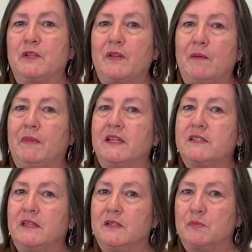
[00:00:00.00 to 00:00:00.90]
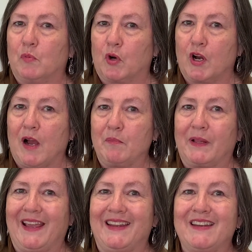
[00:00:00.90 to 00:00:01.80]
so that makes things more
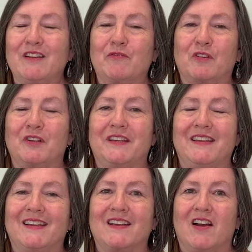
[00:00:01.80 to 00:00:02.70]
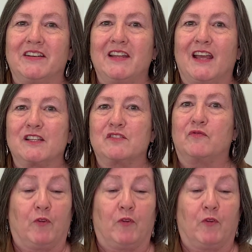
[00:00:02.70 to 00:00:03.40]
complicated if we're looking at contacts.